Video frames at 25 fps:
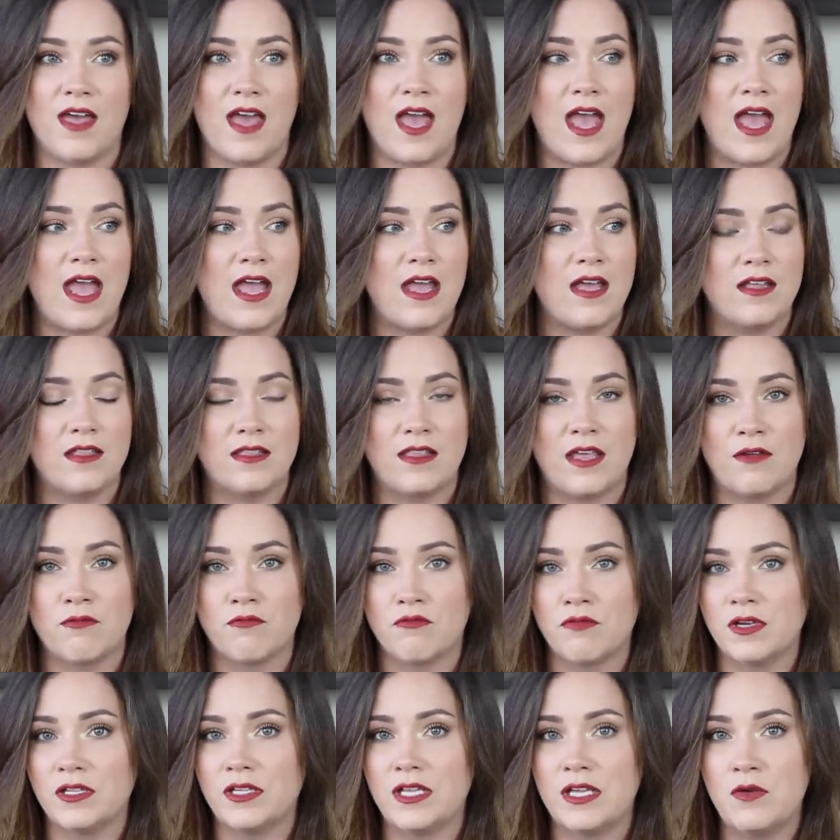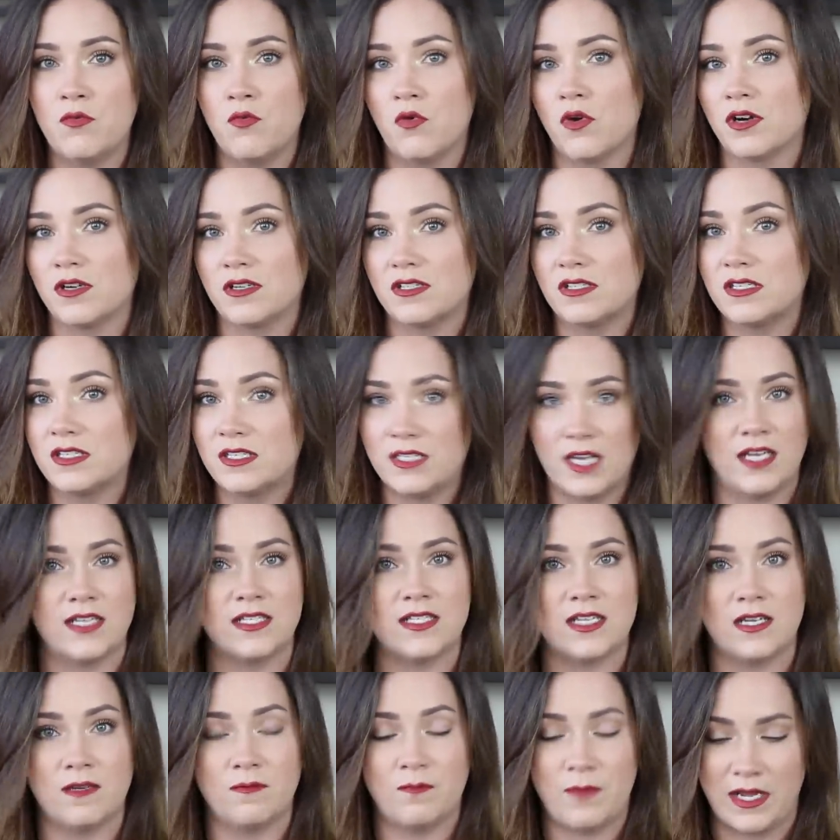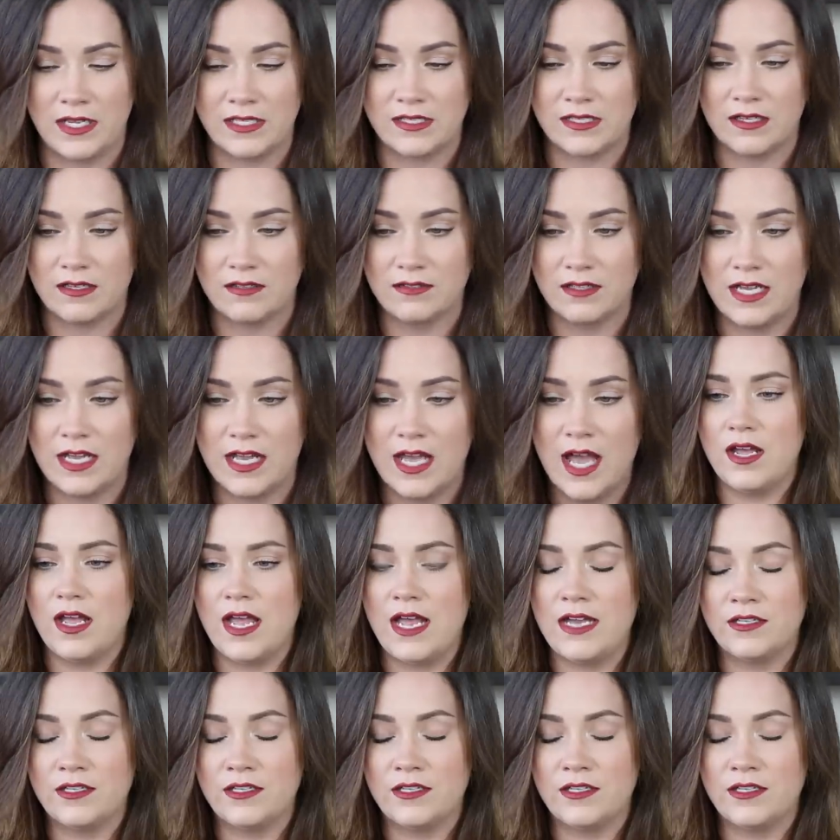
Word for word: They, they really were stunted basically.